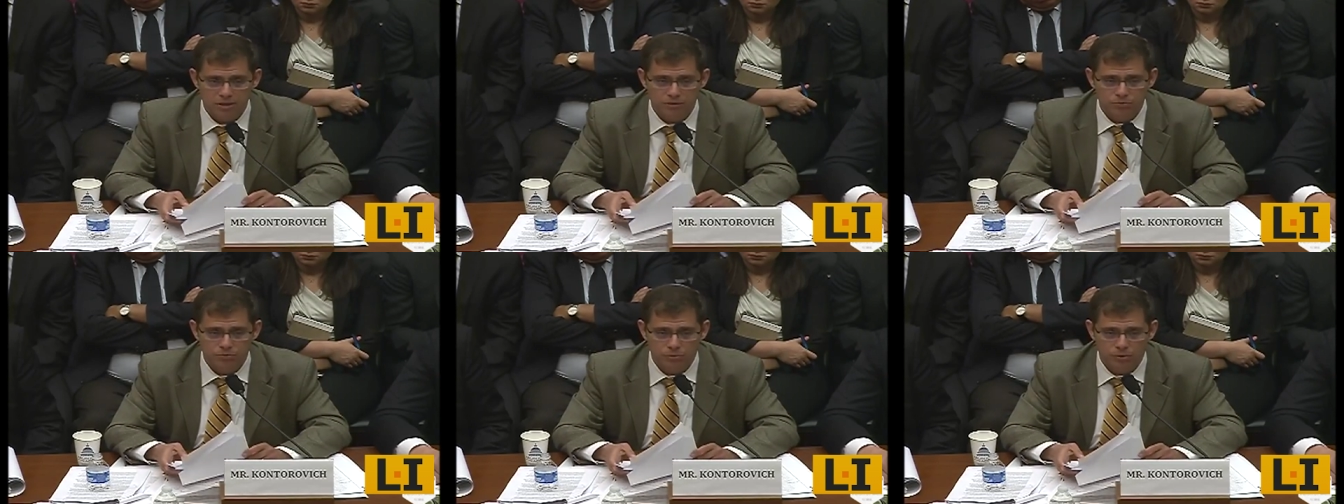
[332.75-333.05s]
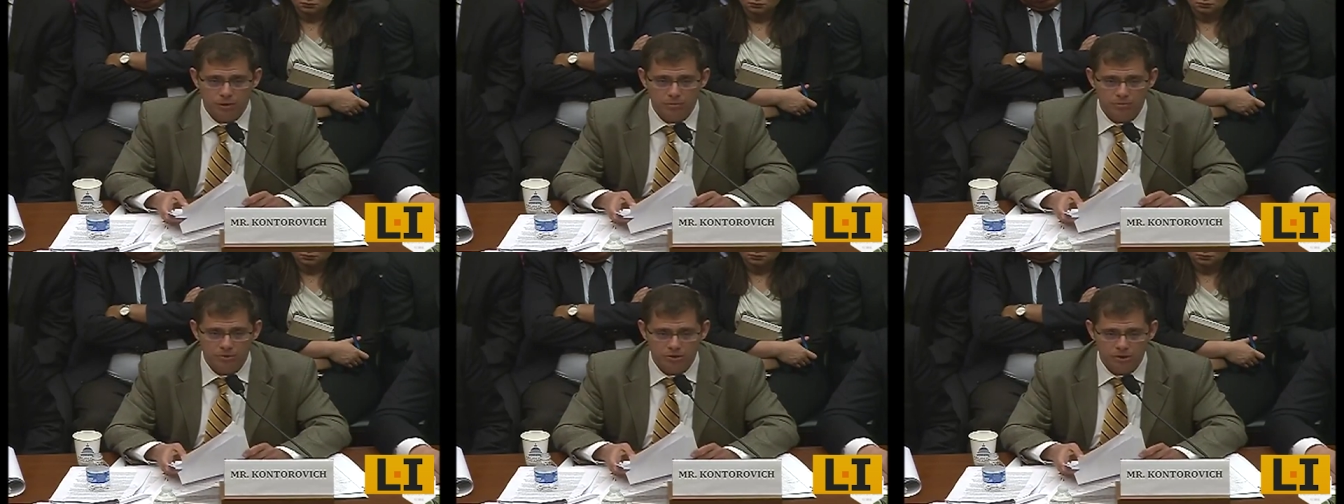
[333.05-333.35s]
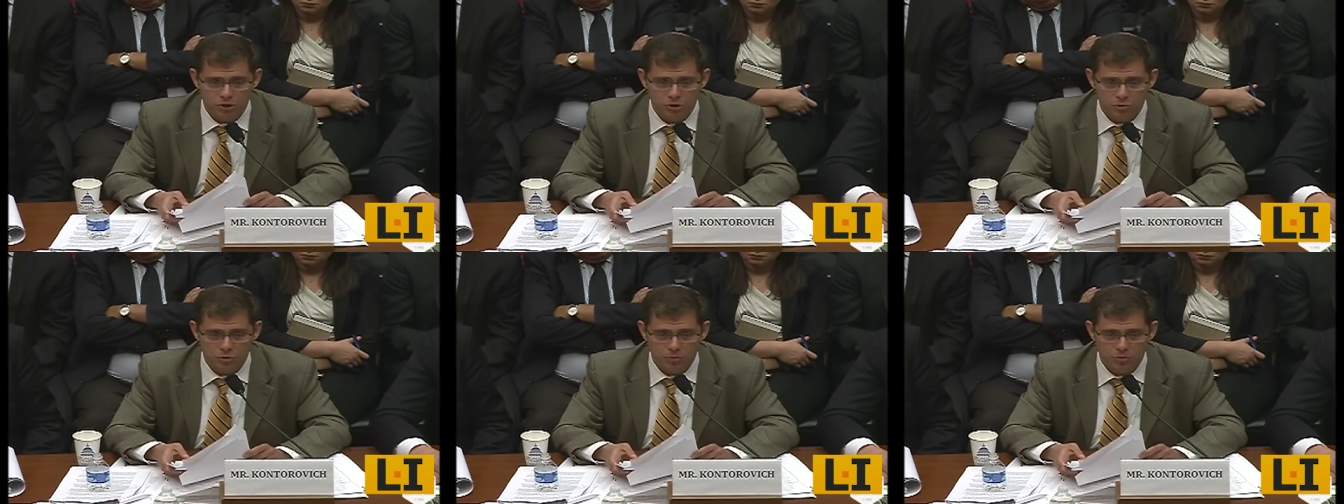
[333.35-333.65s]
from
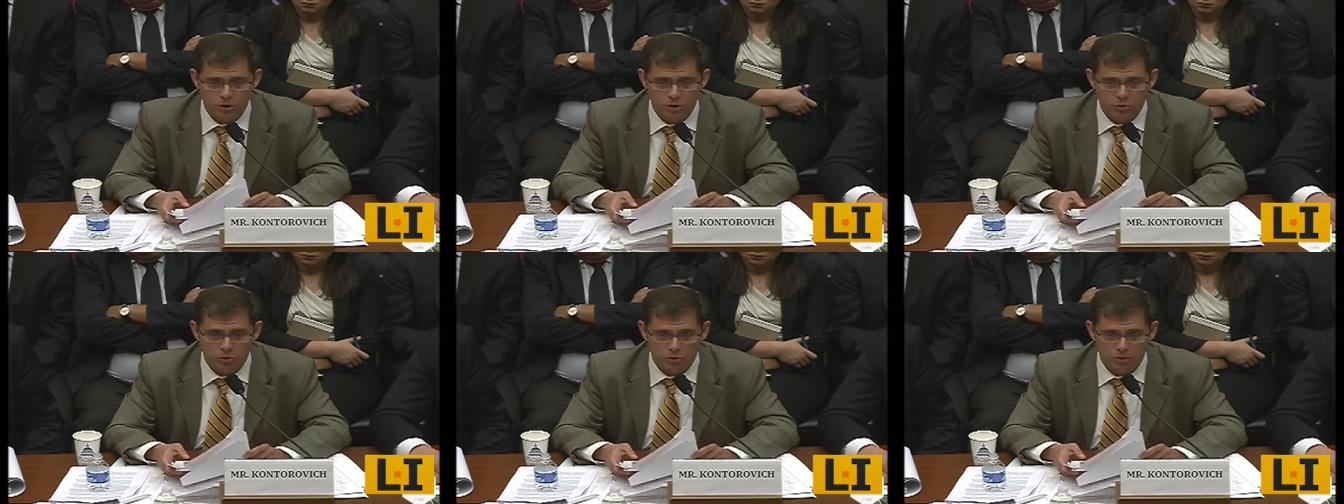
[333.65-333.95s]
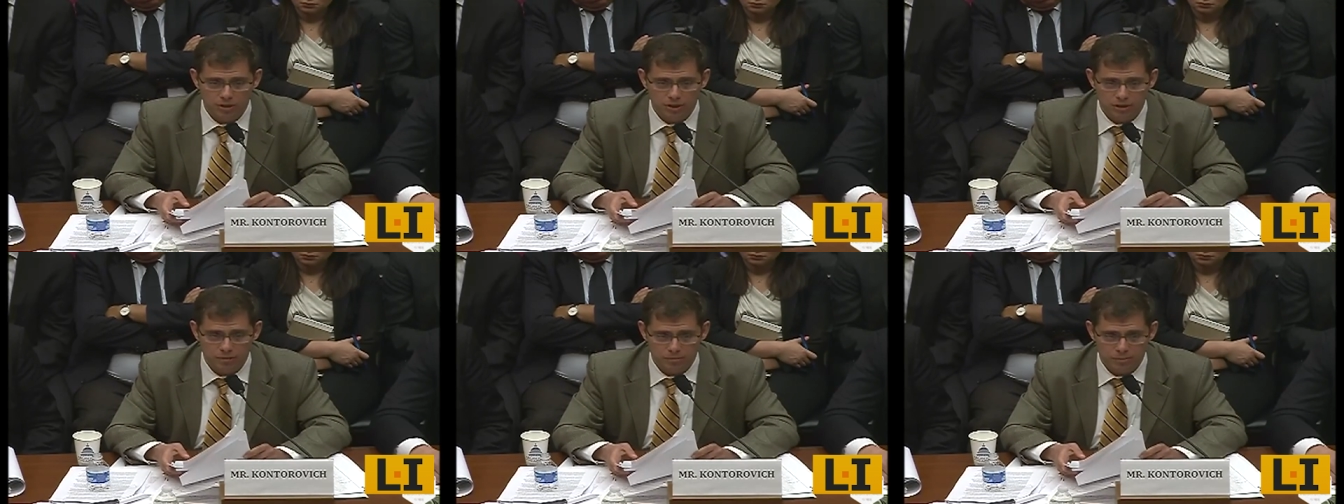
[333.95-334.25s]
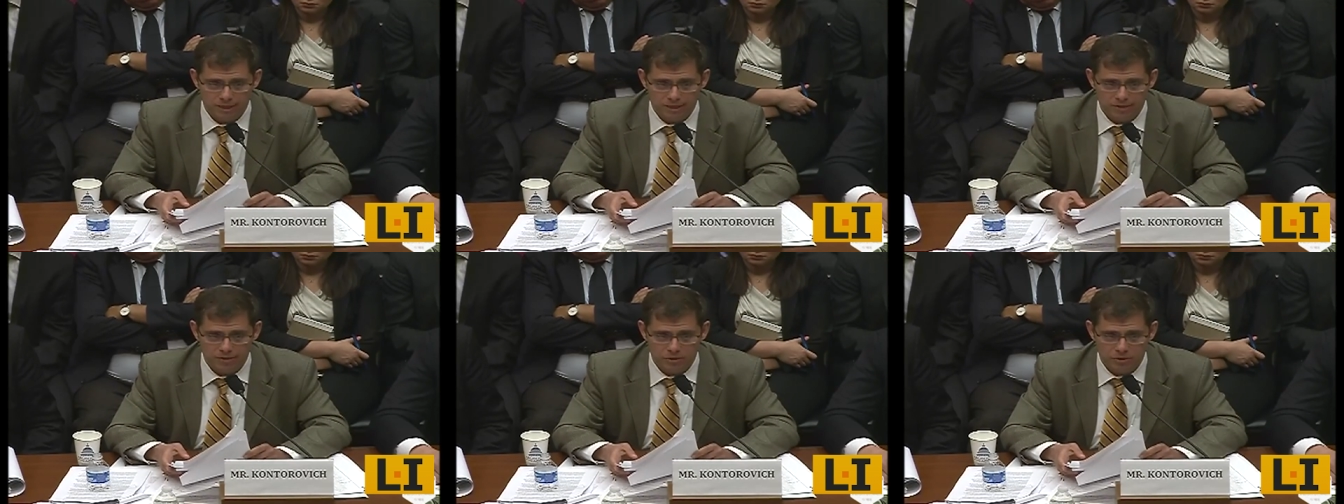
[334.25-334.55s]
discriminatory and
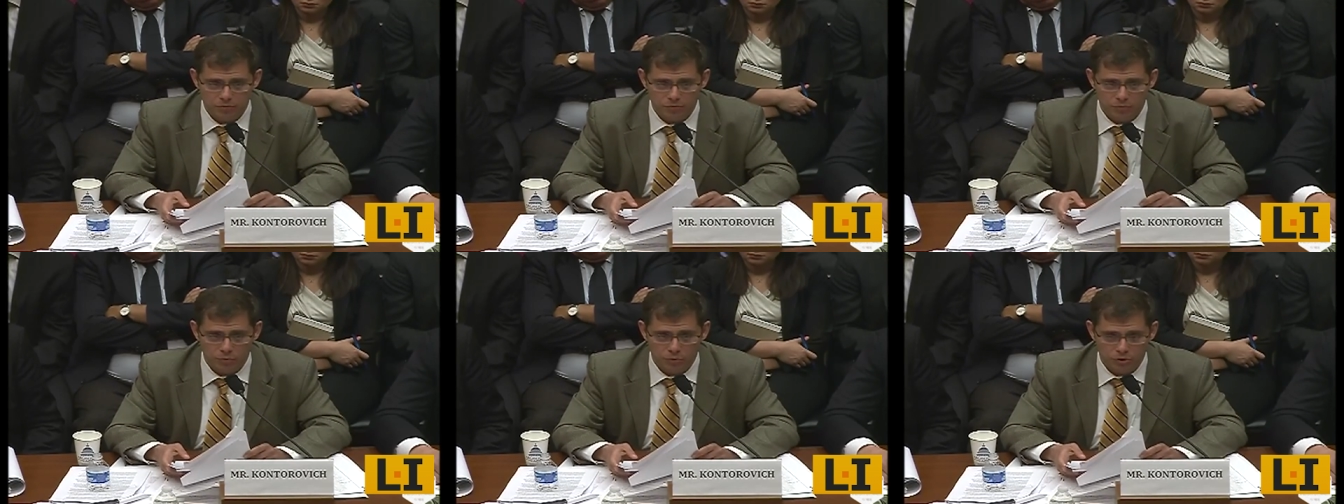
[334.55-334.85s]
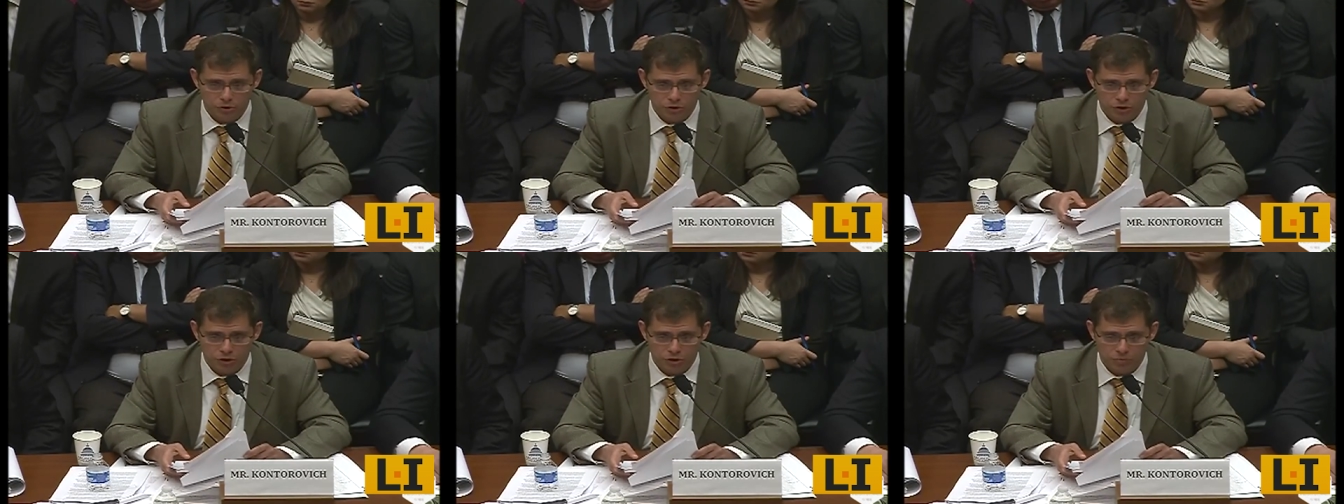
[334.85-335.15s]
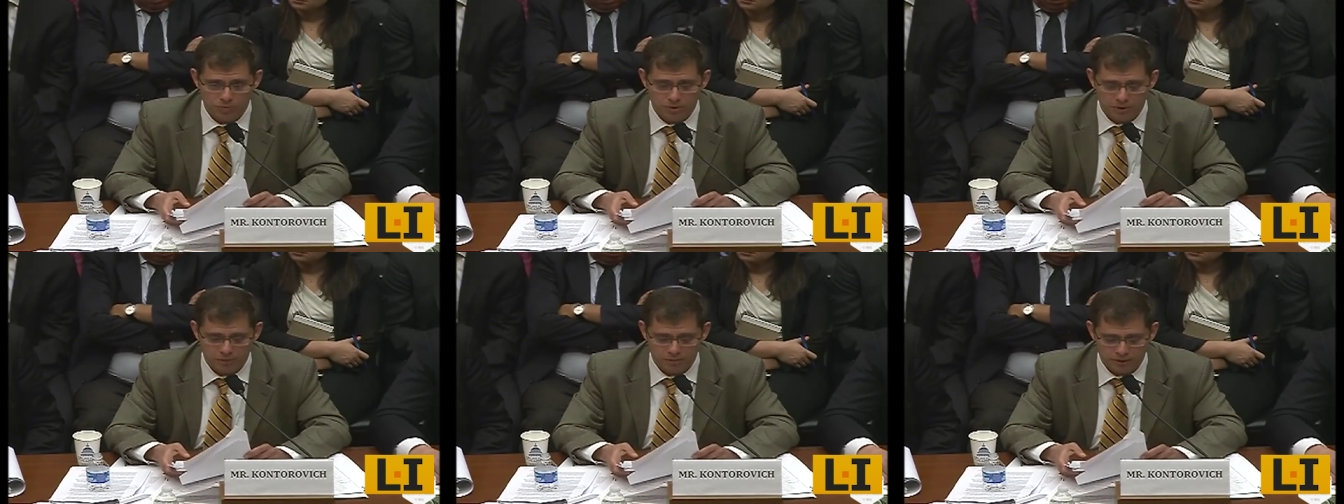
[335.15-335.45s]
baseless foreign
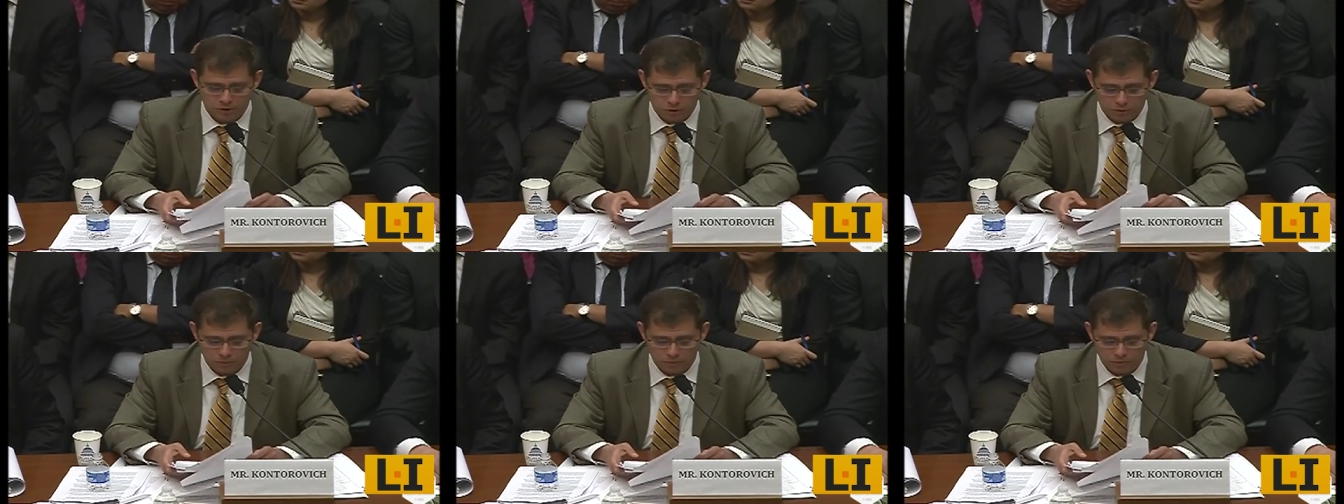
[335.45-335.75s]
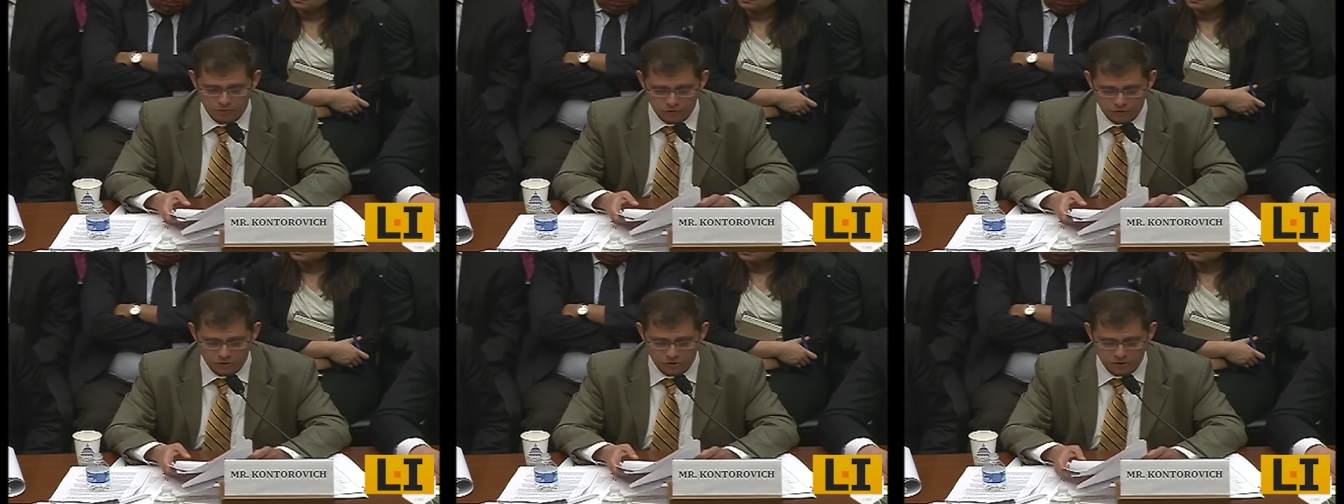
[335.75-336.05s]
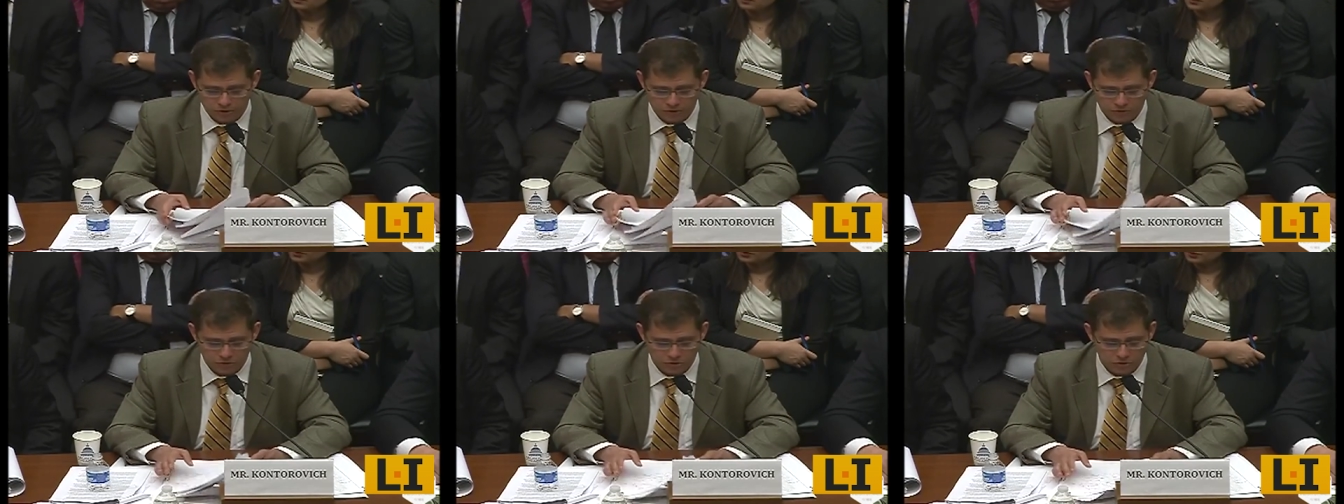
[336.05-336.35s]
judgments based on
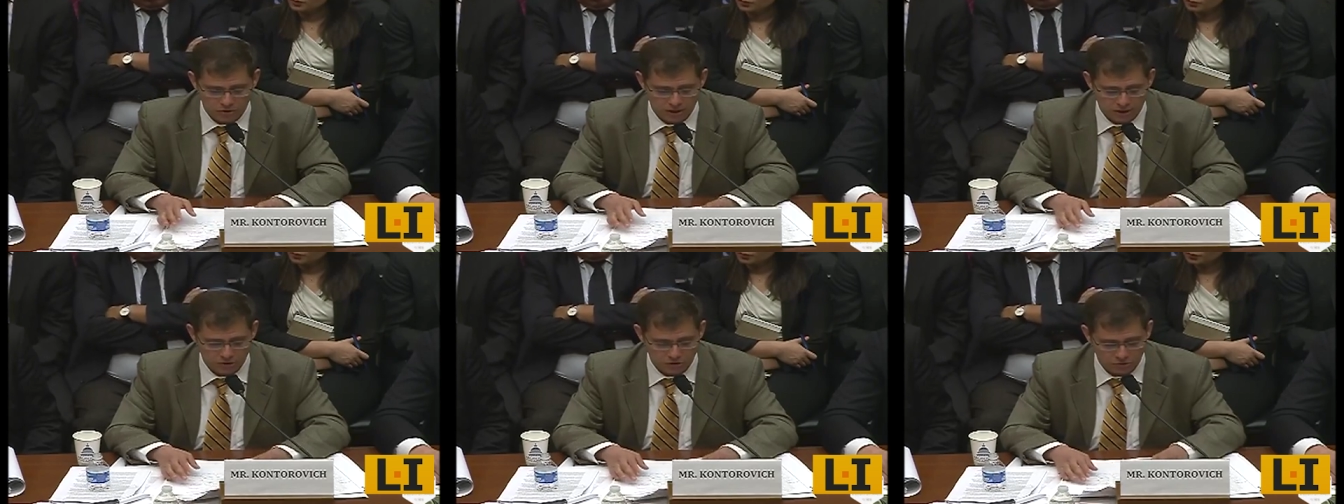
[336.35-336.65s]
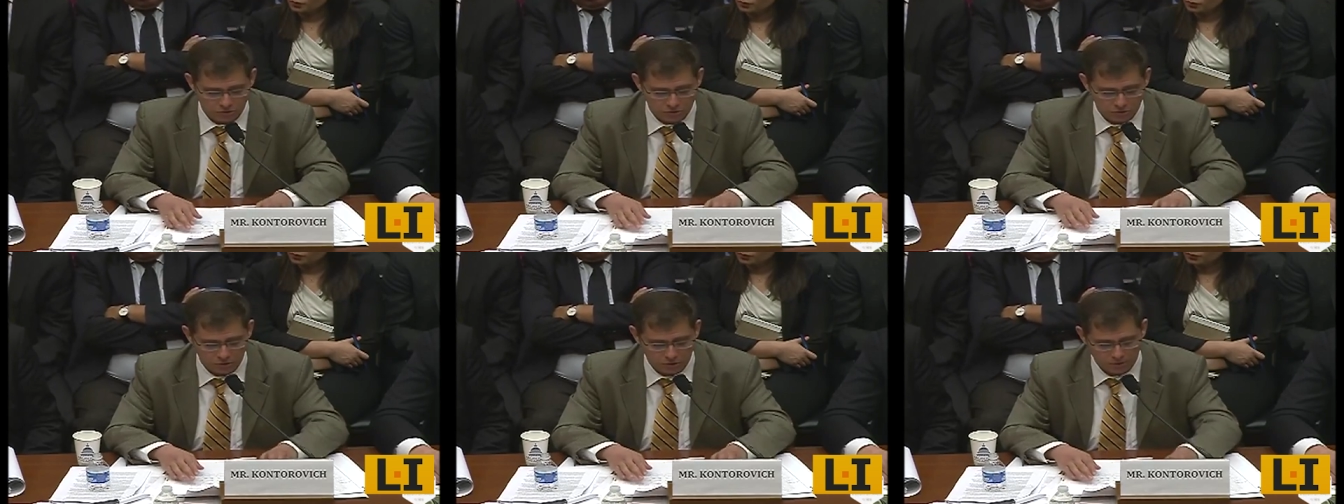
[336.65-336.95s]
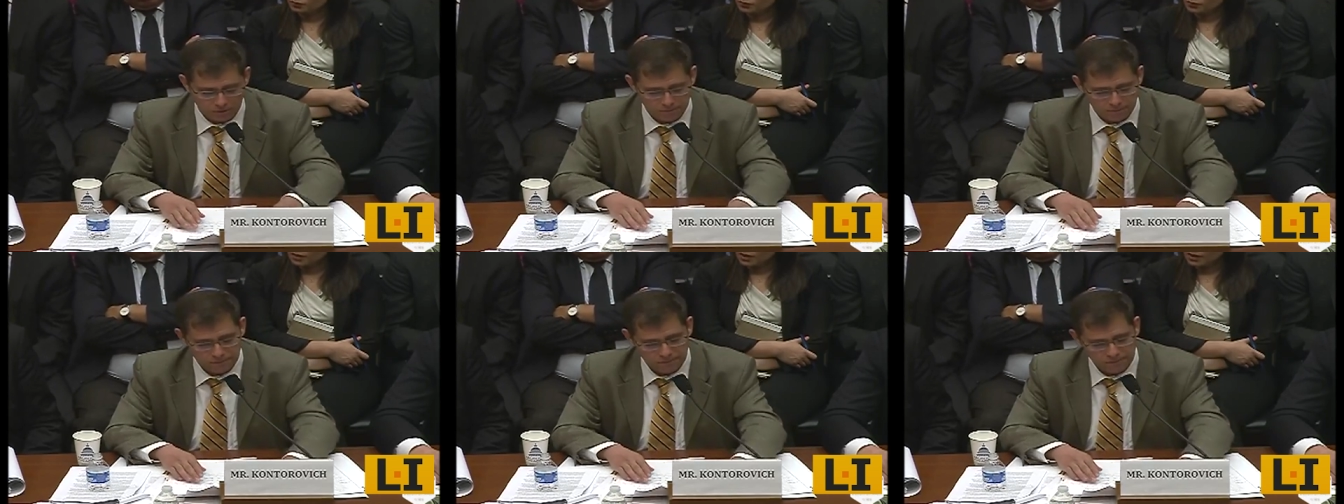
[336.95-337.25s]
perversions of international law.